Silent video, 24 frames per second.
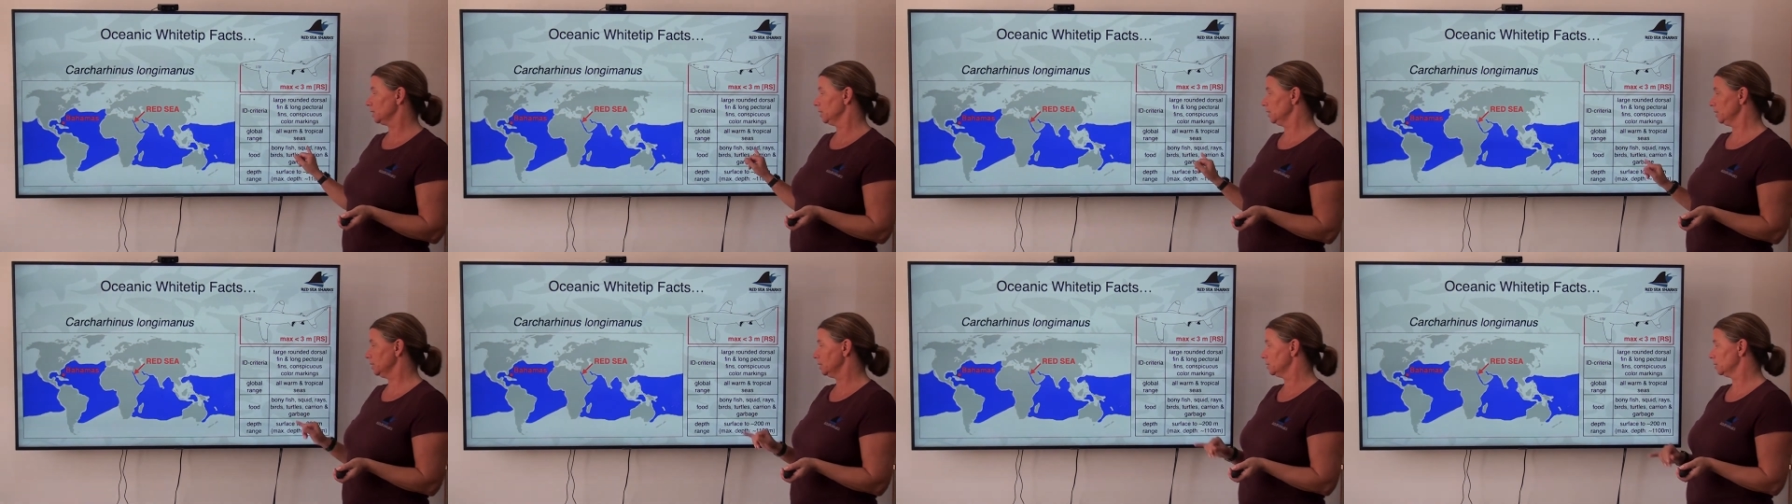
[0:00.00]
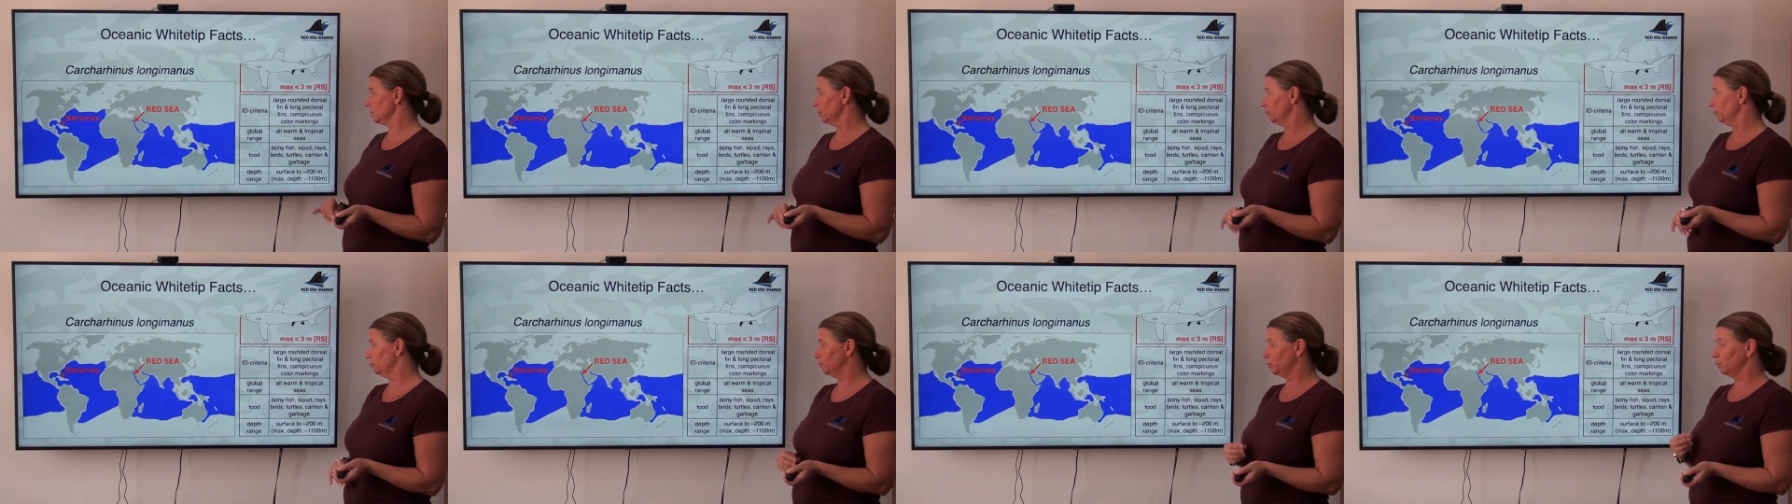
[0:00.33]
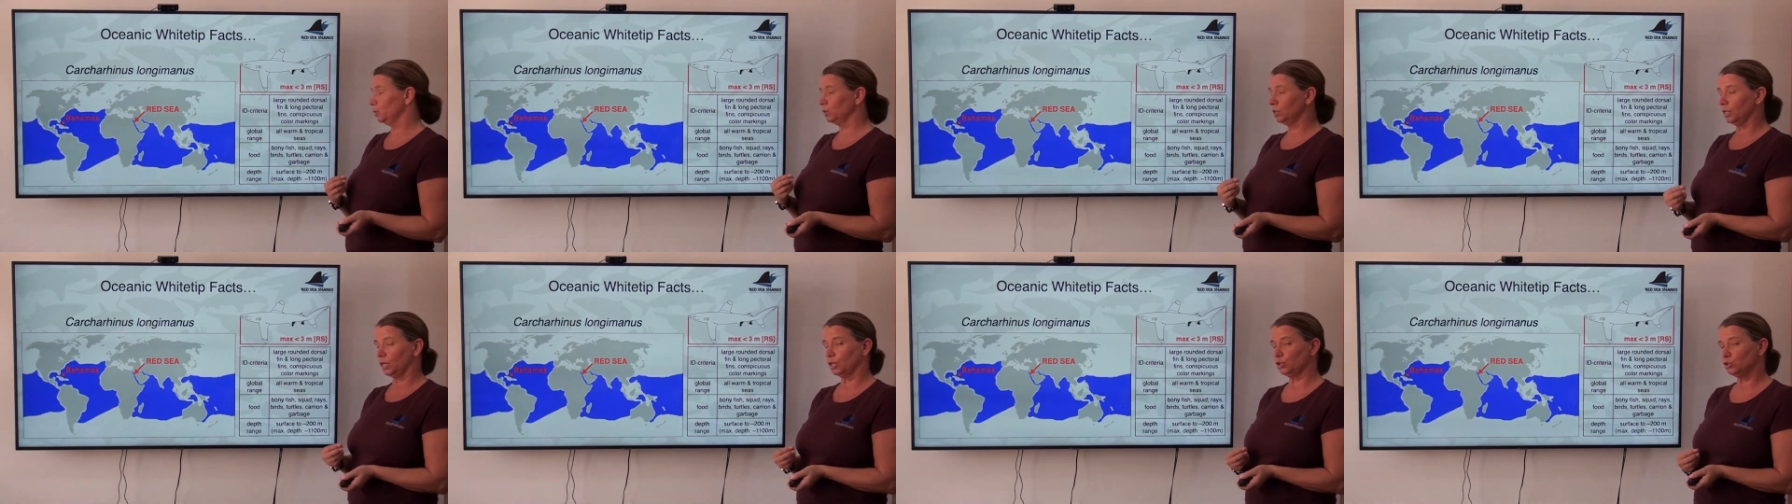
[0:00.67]
list of
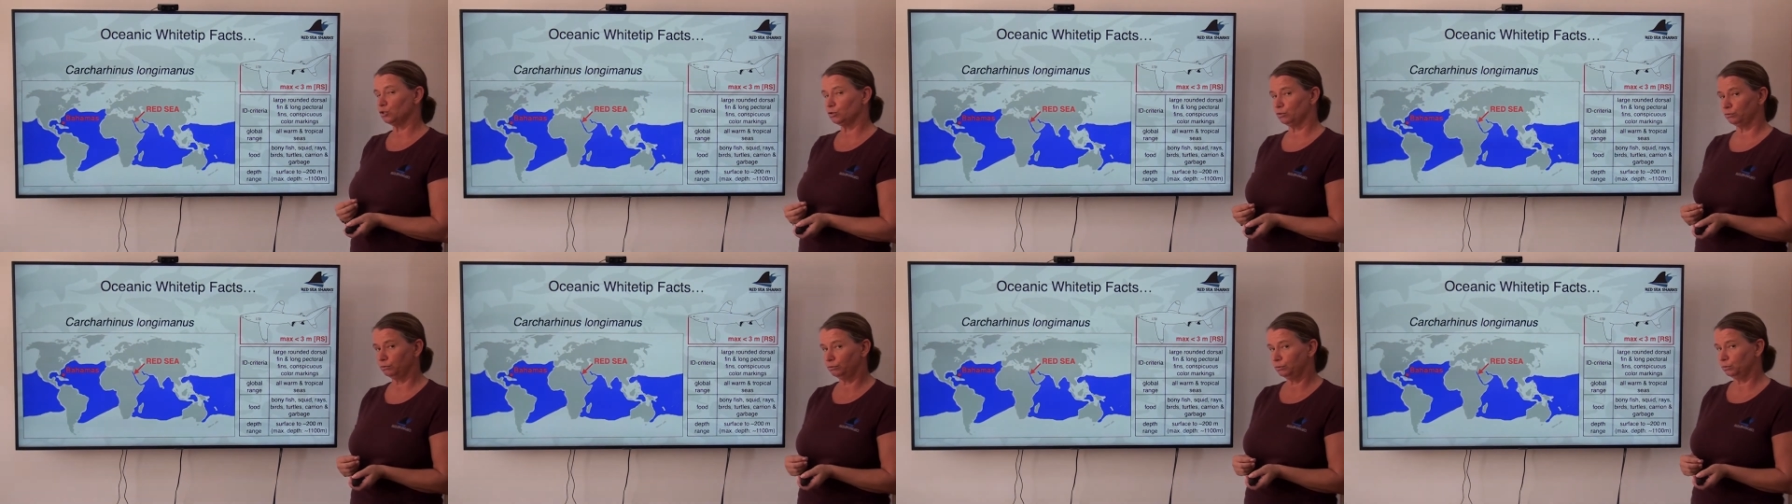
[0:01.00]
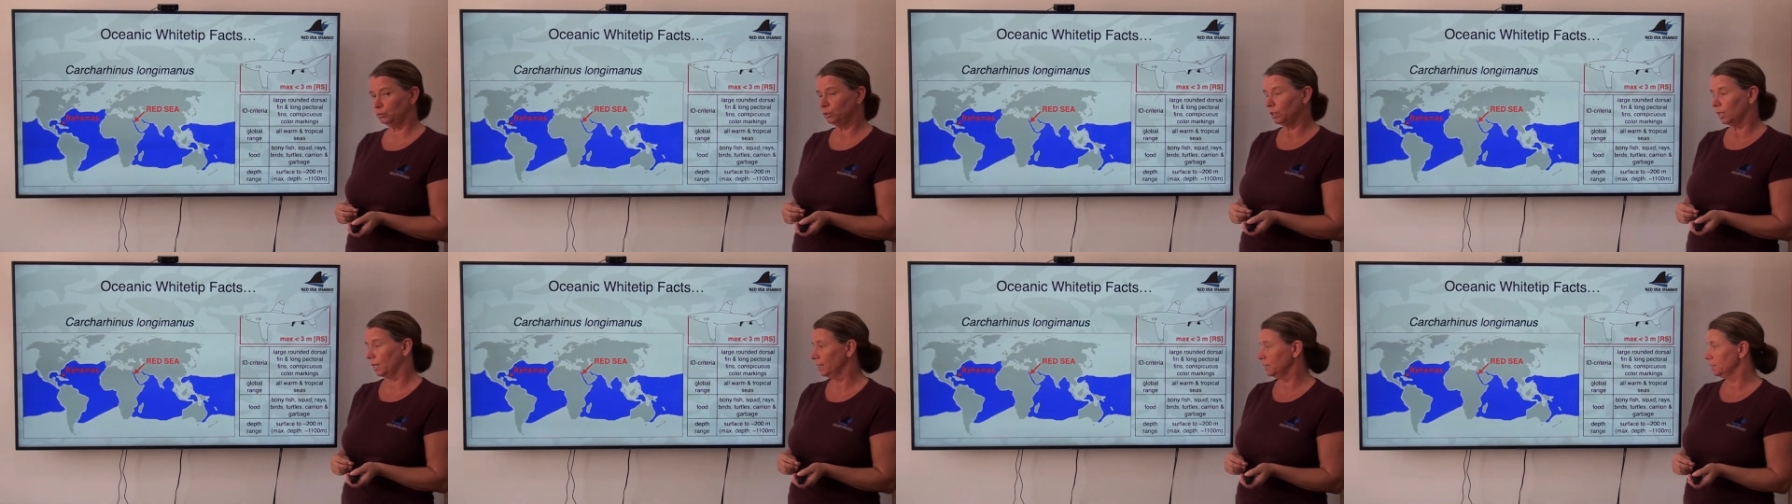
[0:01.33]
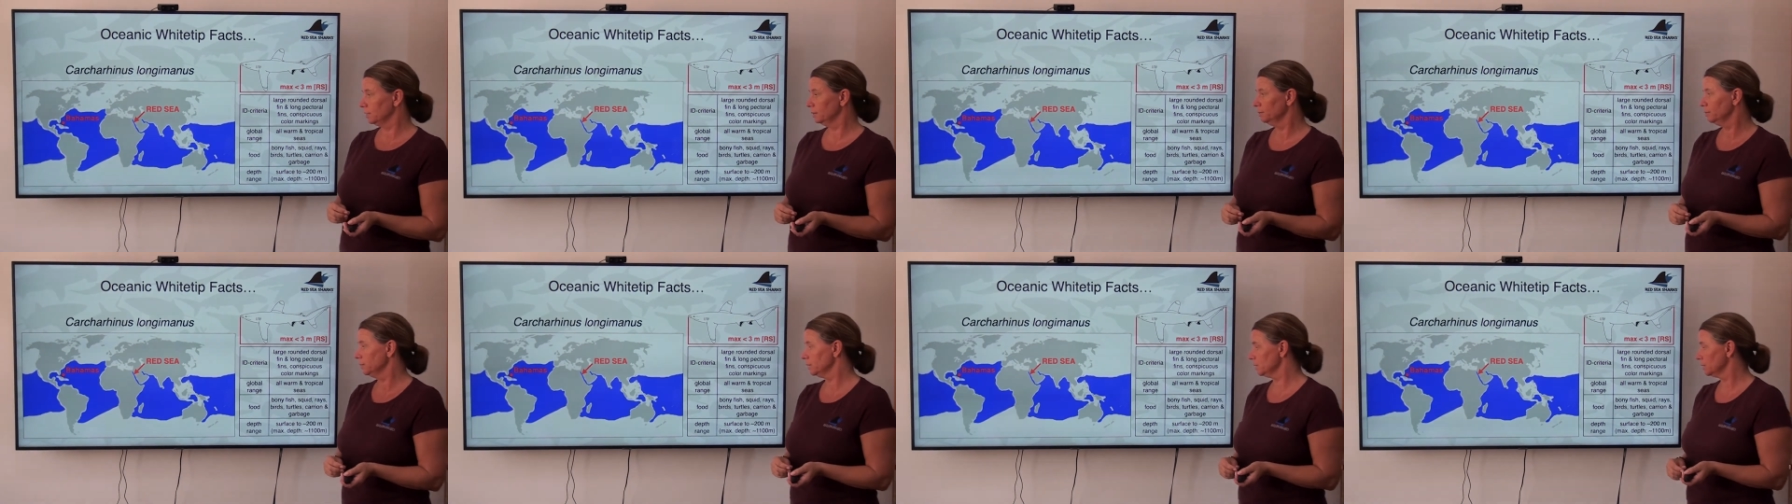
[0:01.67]
potential food
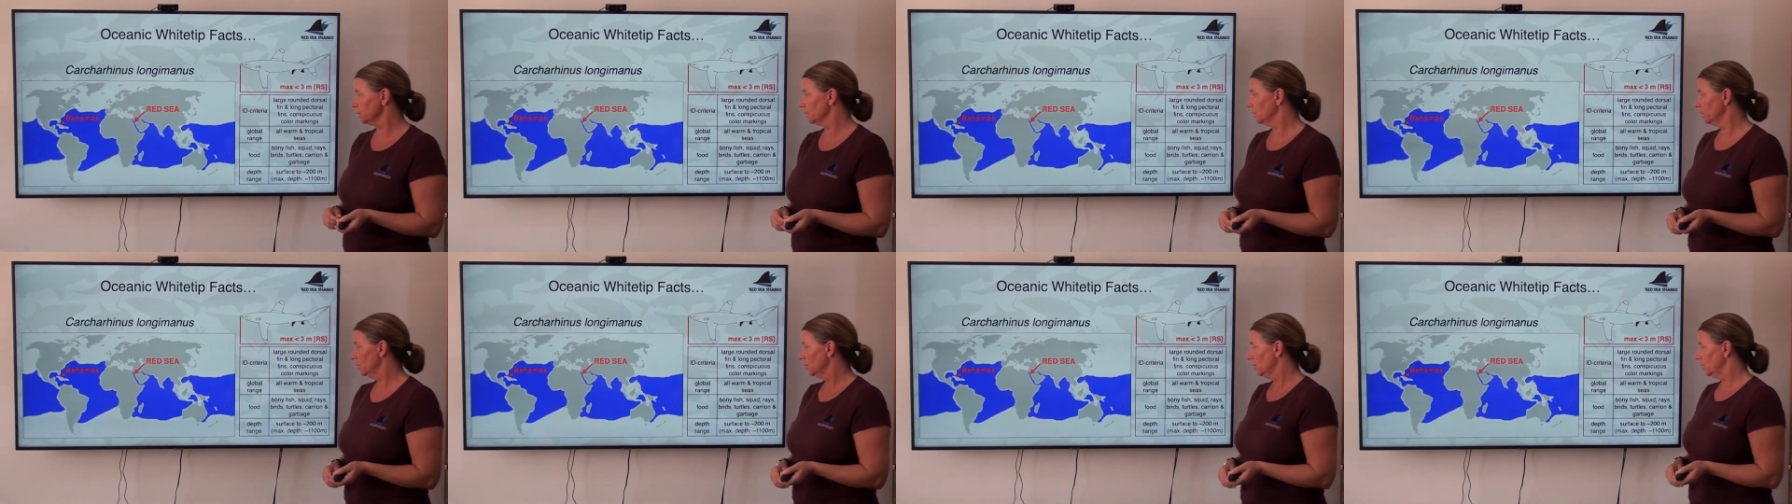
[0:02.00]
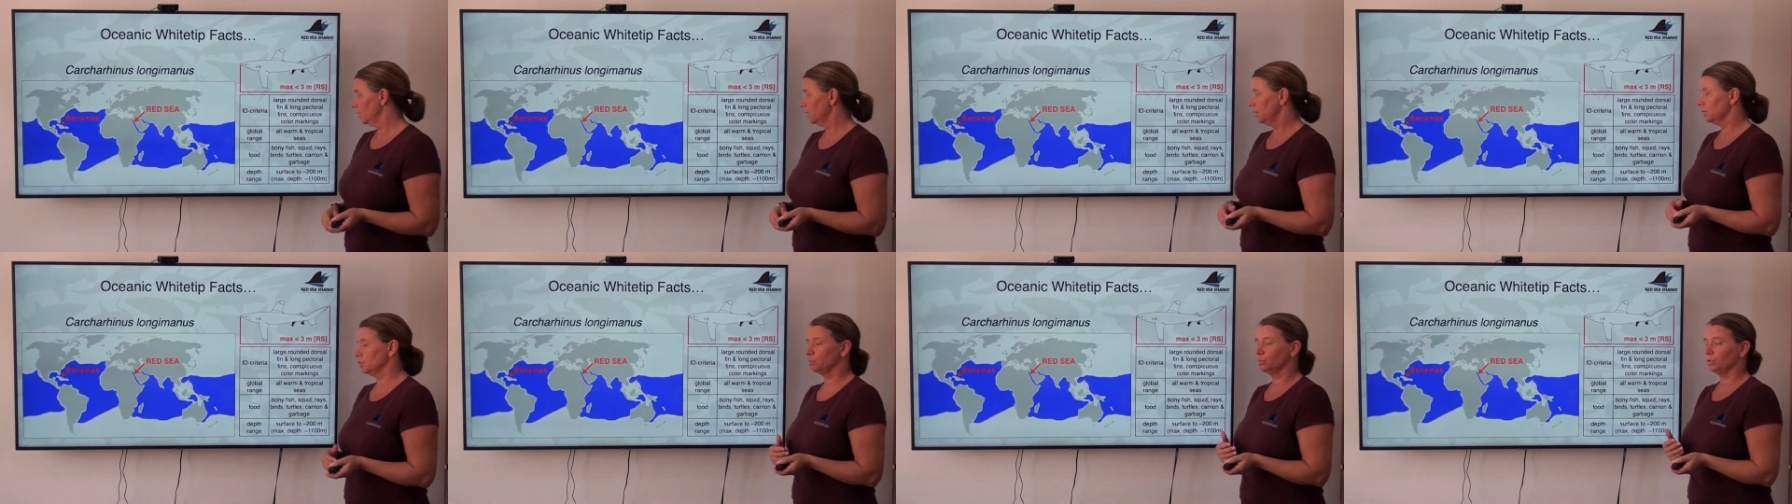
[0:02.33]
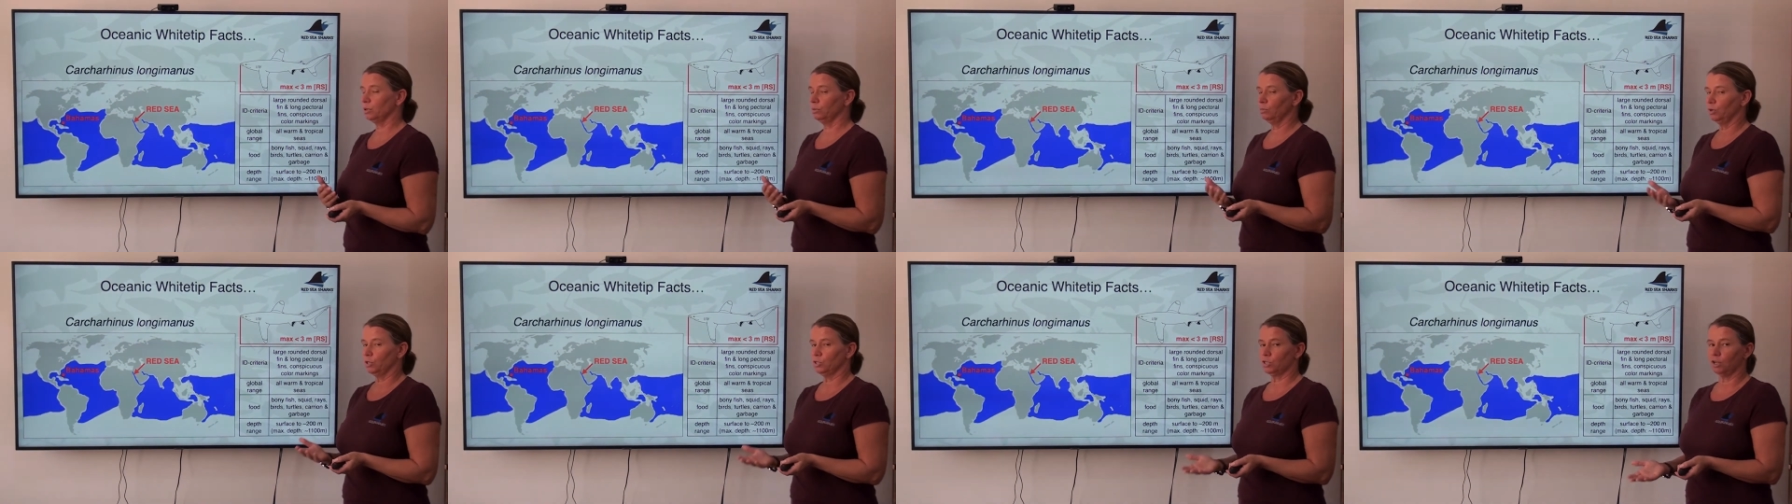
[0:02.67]
items, it's
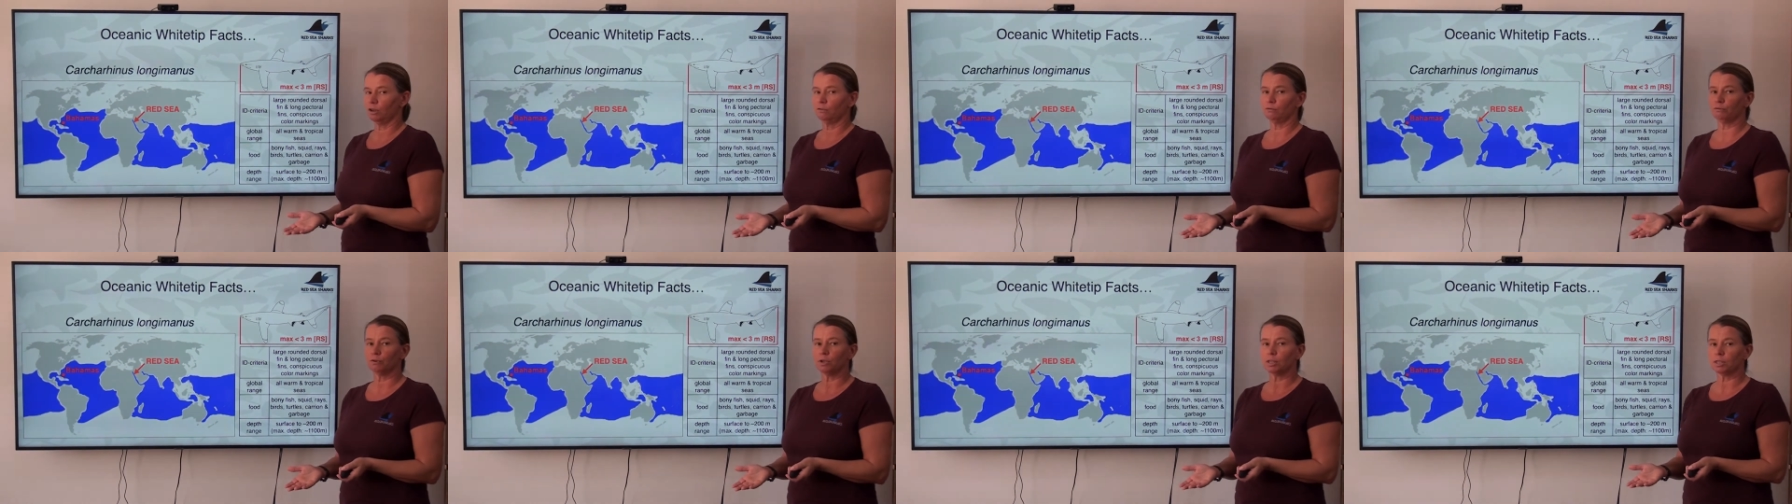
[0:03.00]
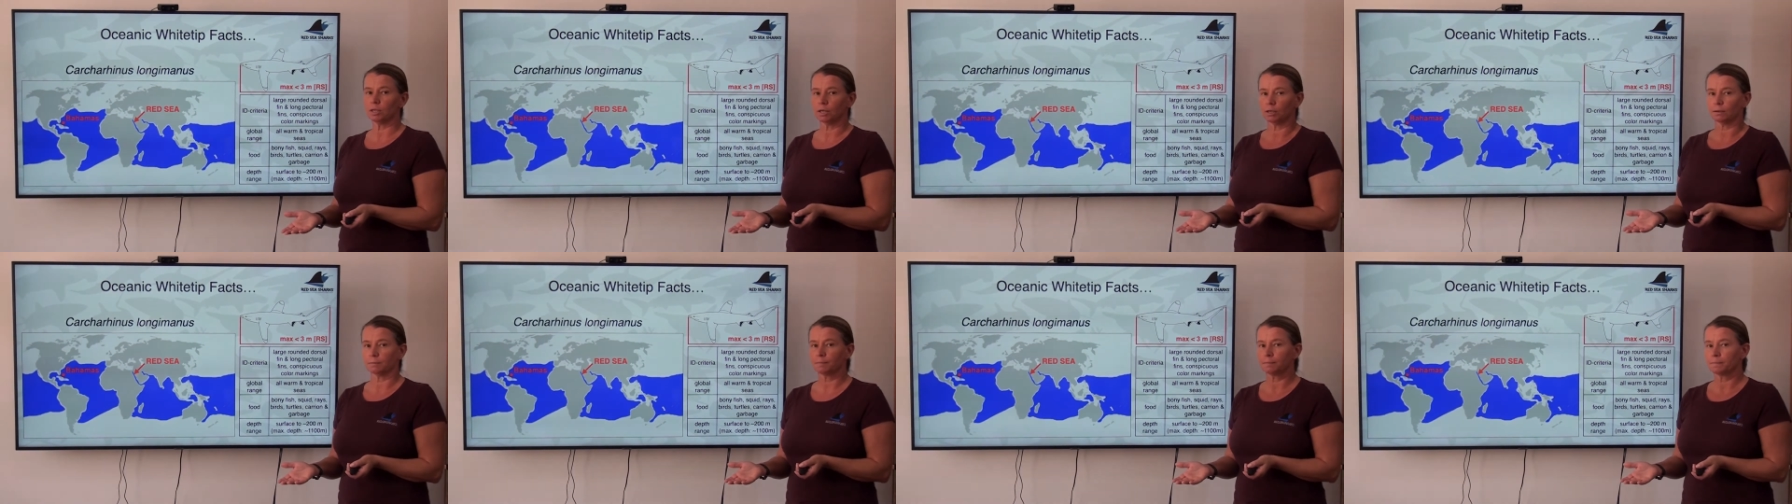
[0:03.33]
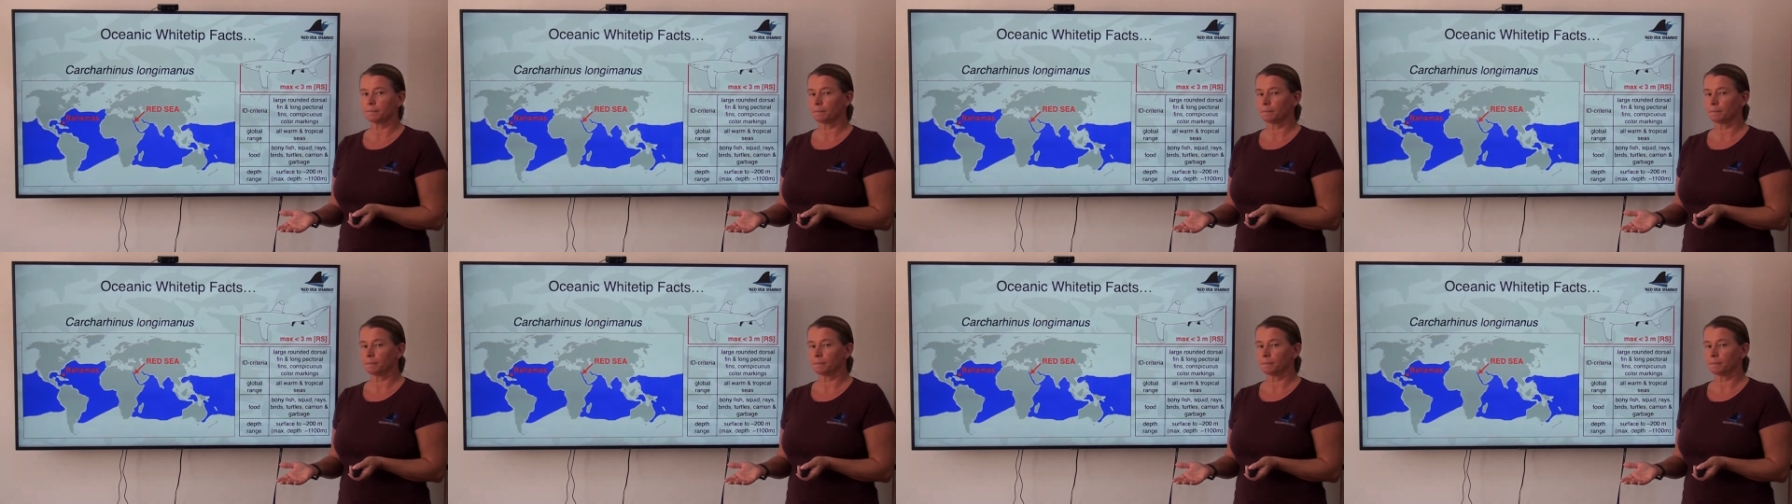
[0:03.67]
pretty much everything.